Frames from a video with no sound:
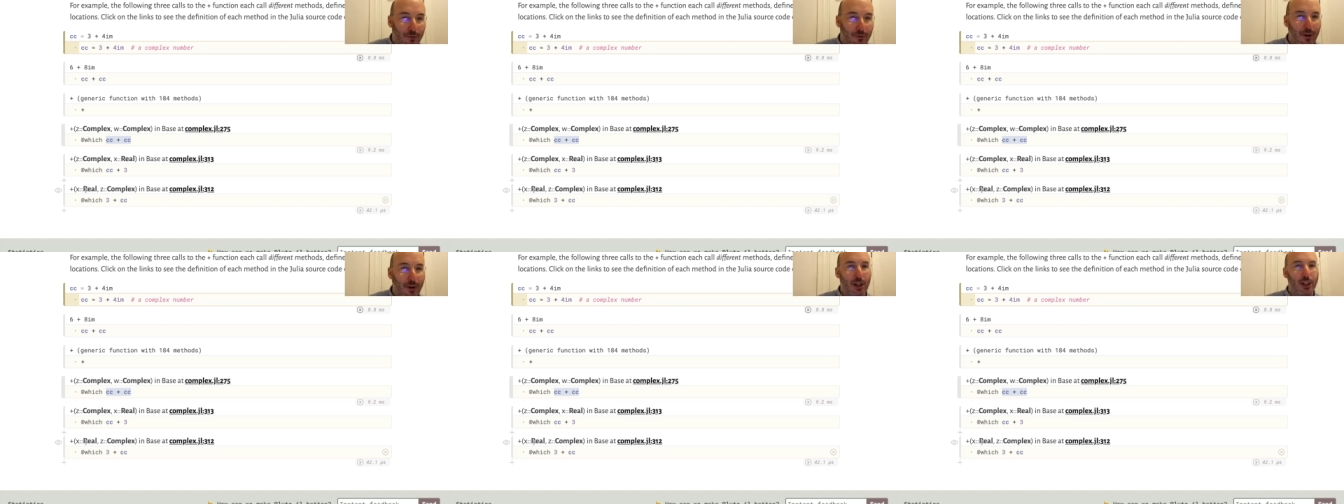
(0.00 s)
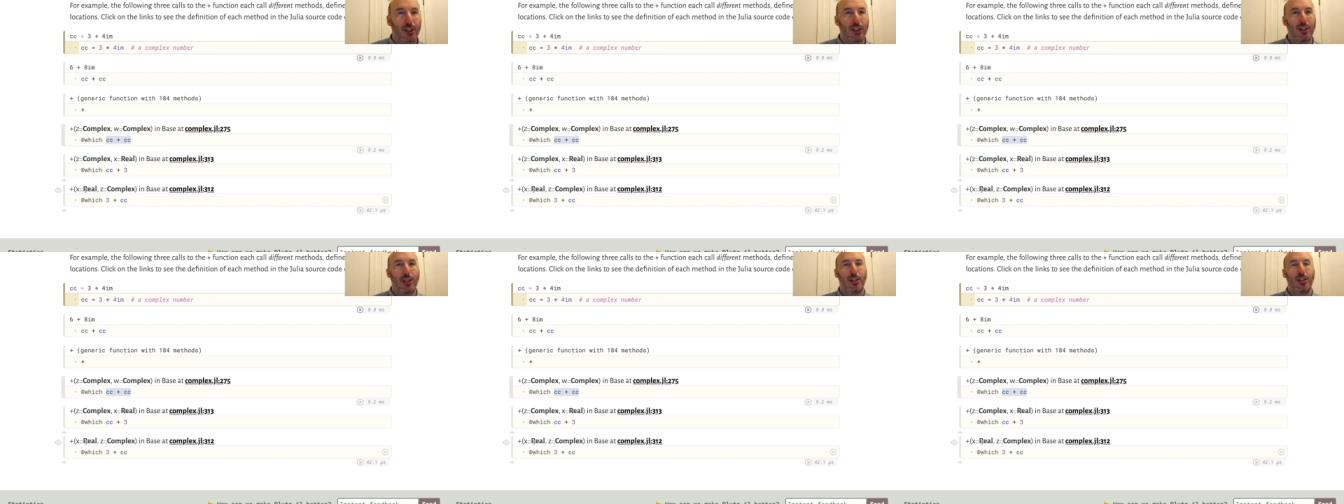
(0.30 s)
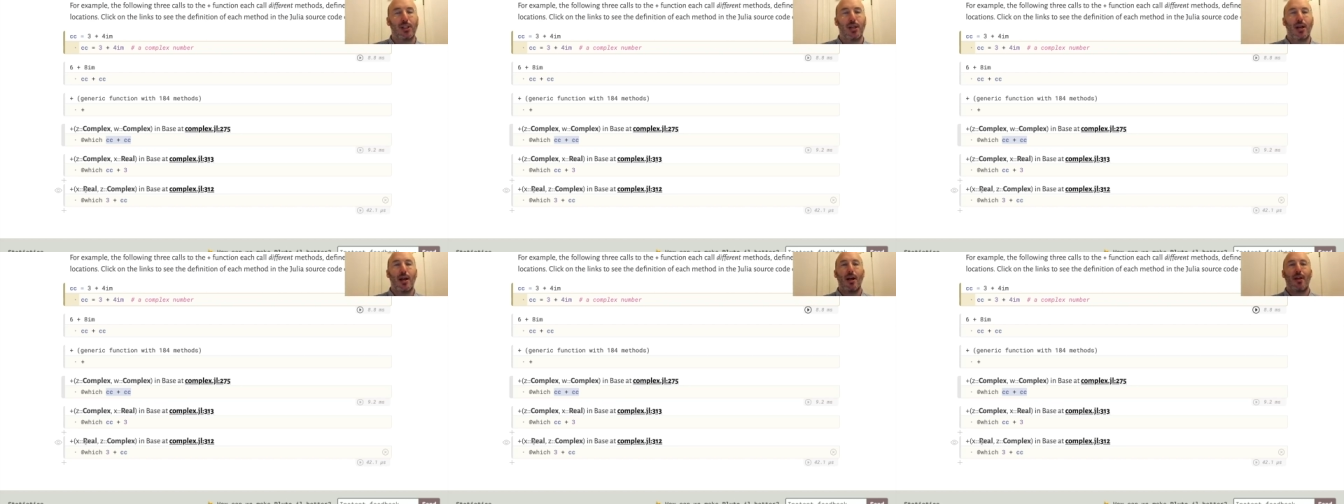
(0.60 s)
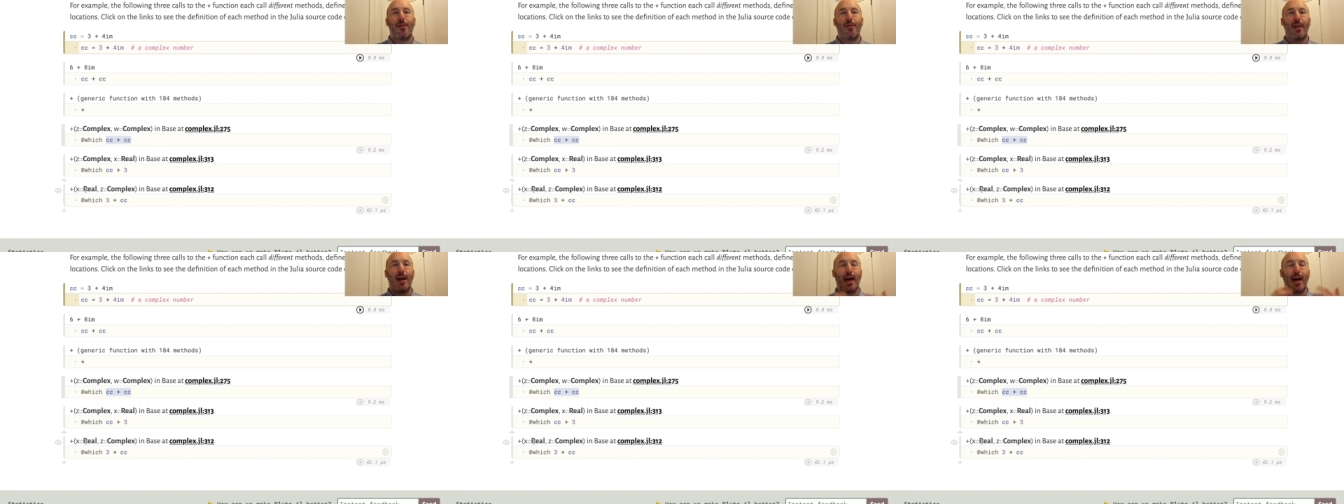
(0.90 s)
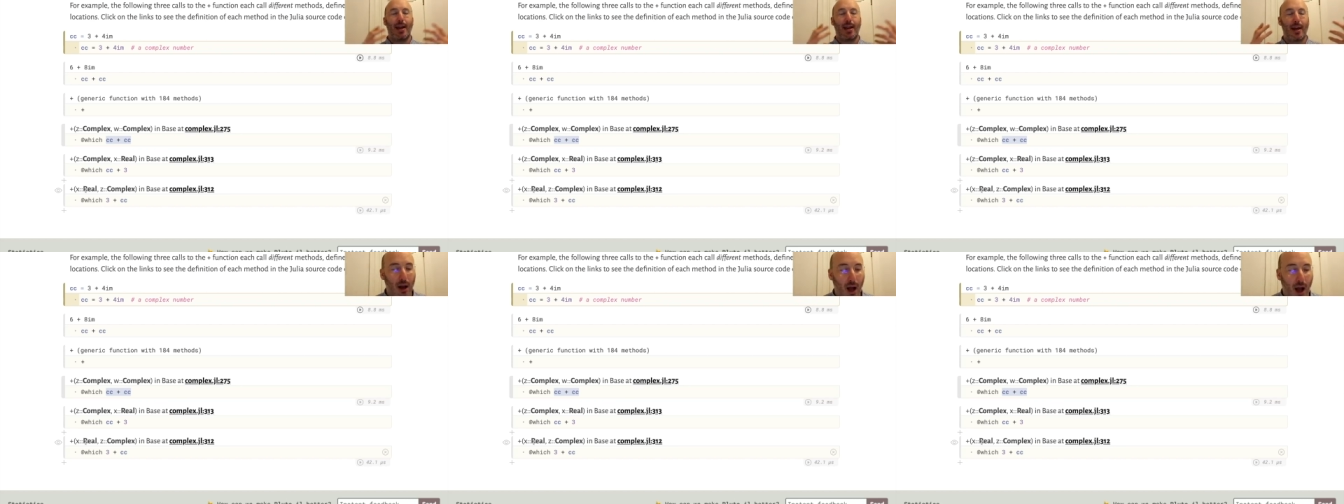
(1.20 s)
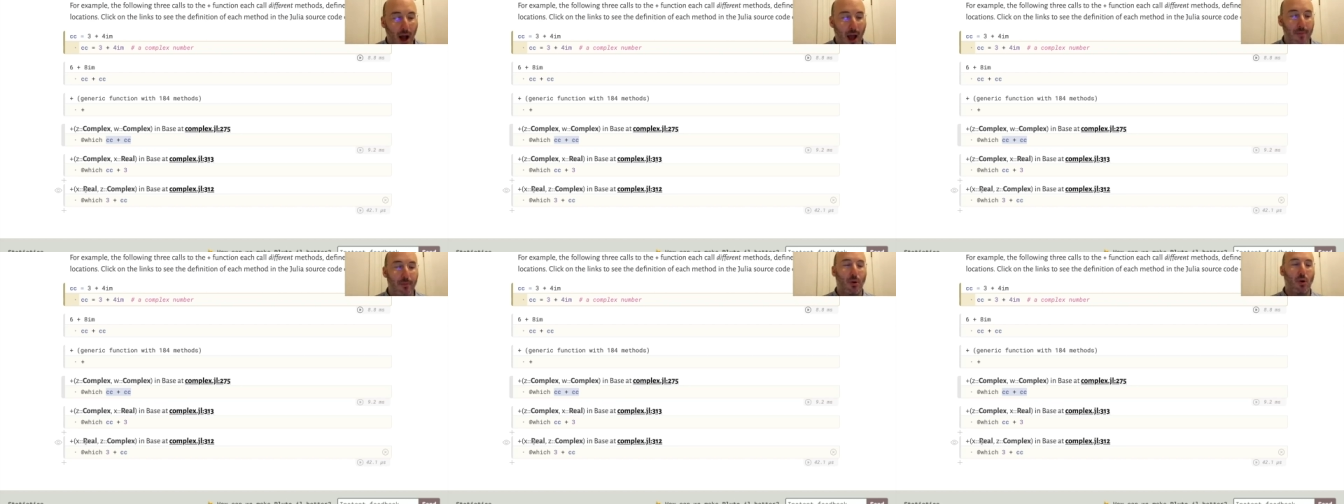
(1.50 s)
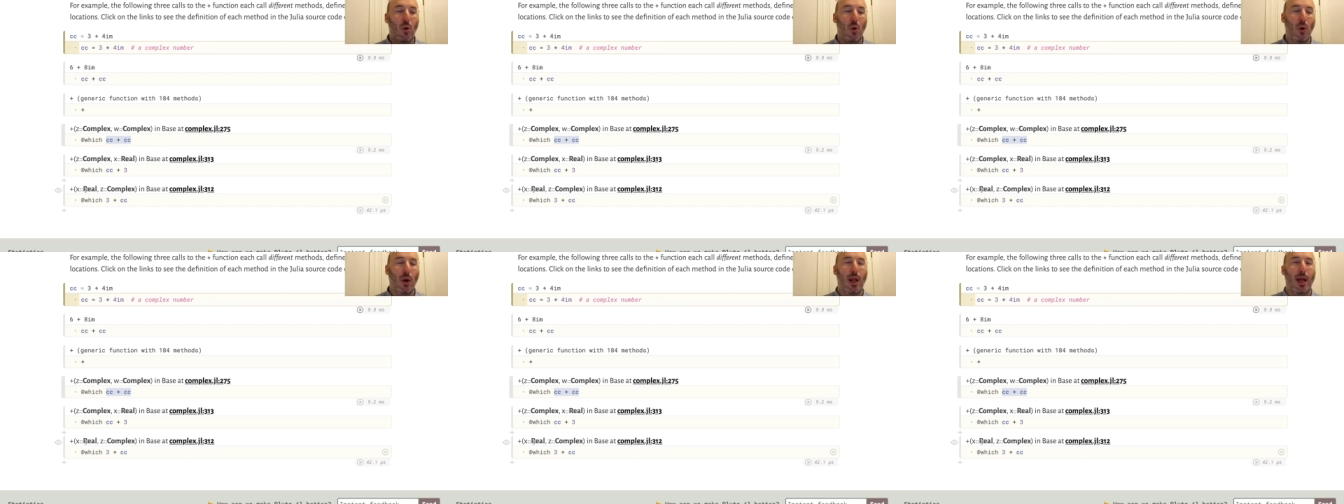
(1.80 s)
functions that I'm
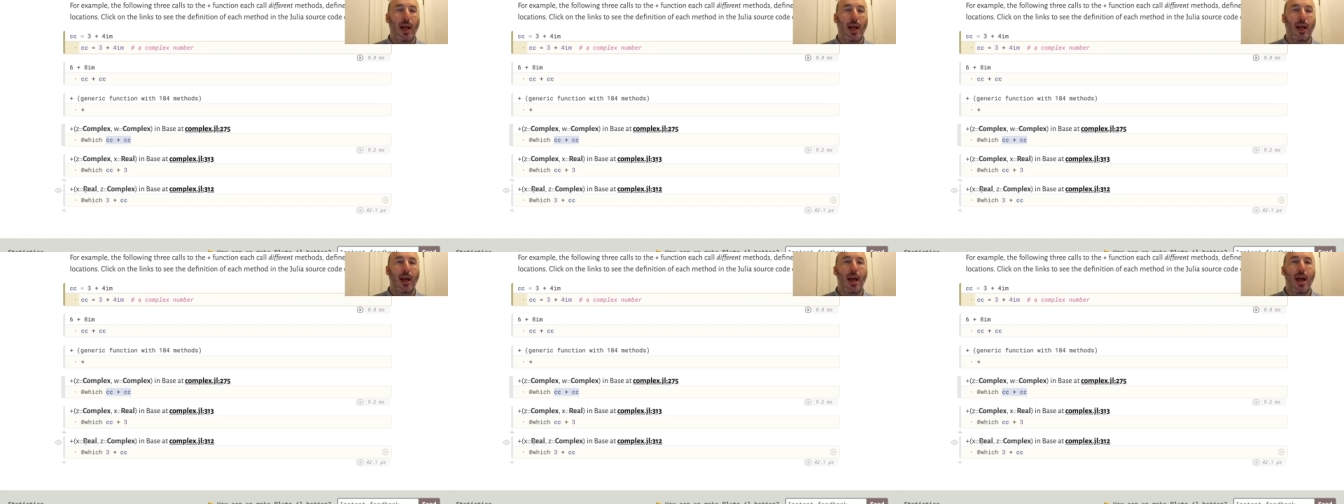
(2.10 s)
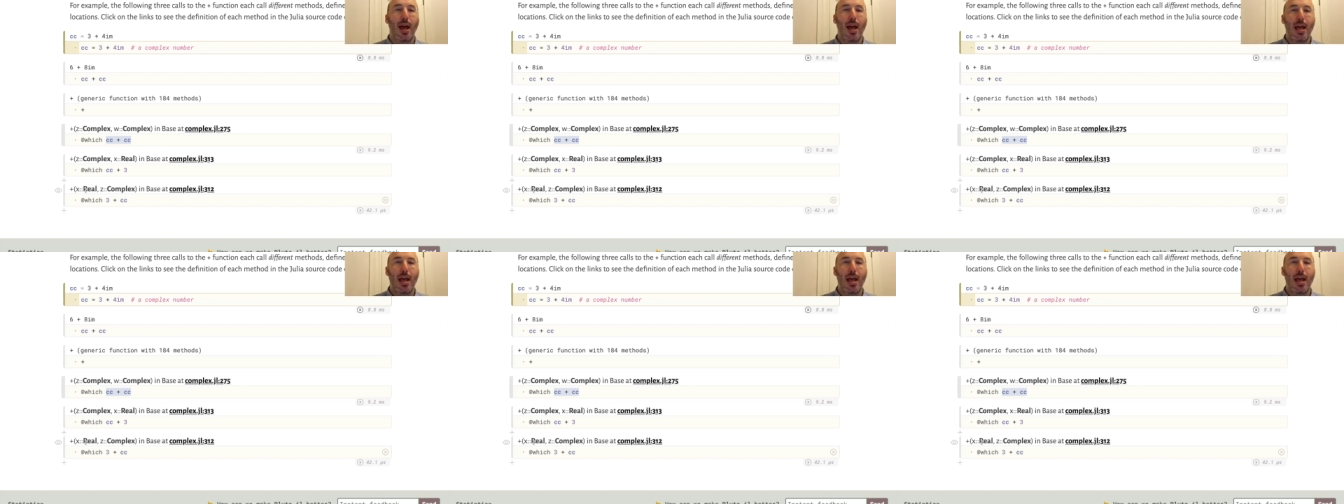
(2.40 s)
calling,